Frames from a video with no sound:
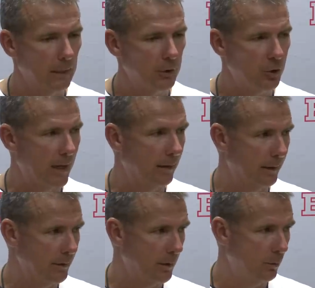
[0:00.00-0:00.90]
Chad
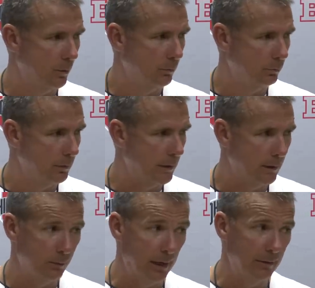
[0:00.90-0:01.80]
Lindsay will. Uh,
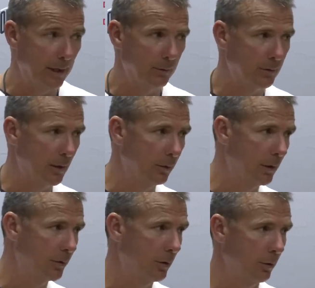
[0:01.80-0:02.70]
we haven't named a center
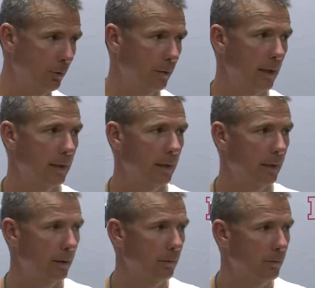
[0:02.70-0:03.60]
uh, started with that yet
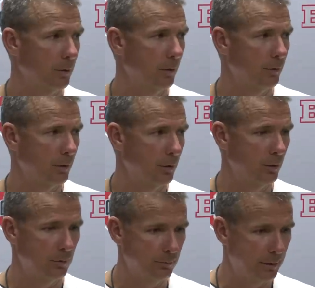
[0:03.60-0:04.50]
either. So those are the two.
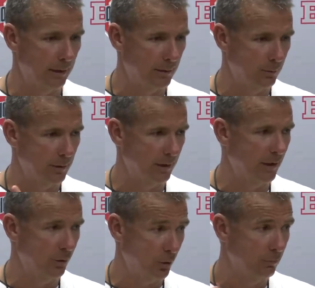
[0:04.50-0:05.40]
But it's once again
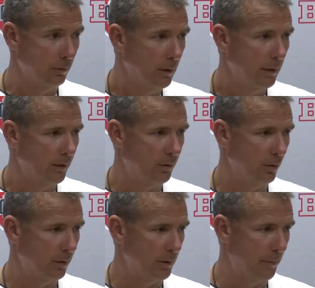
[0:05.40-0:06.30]
there's it's still
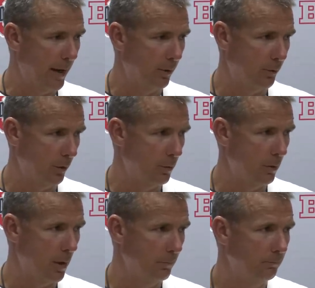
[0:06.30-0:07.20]
because the battles are going
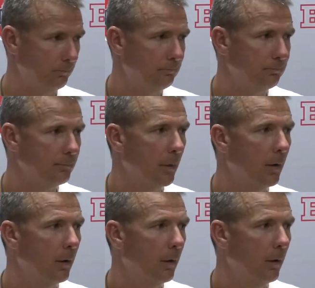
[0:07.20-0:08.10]
on. The other
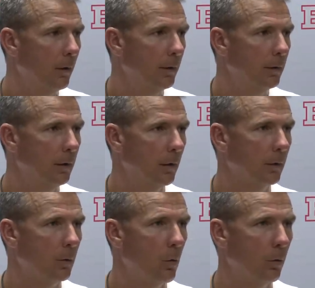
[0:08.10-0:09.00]
corner spot. The other
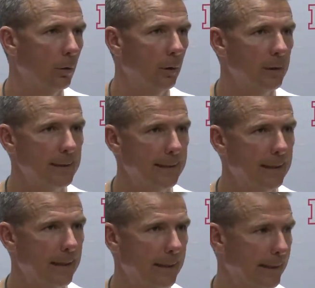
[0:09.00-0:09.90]
corner. It's
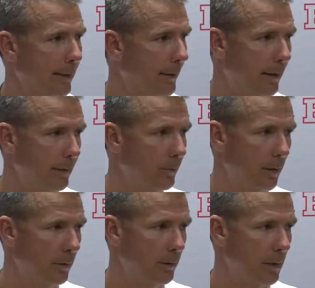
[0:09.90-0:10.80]
Eli and Gareon. We
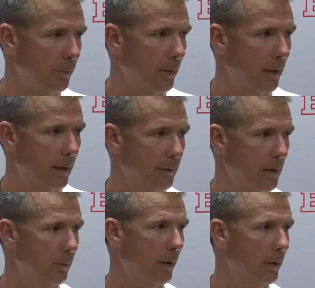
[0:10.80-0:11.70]
haven't they haven't
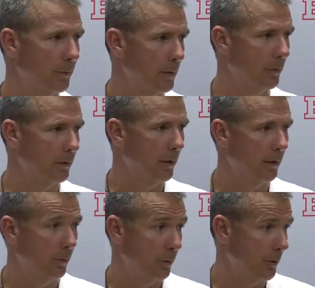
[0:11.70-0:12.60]
separated themselves yet
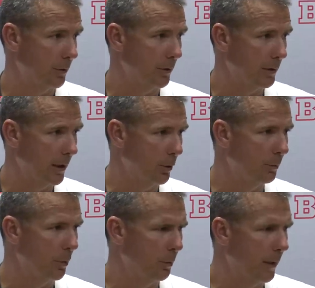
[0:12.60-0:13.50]
either, which is a good sign. They'll
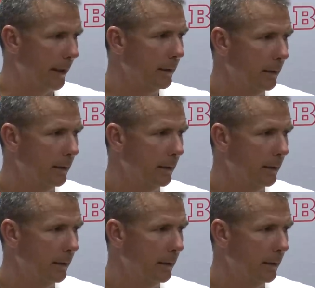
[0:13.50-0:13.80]
both play.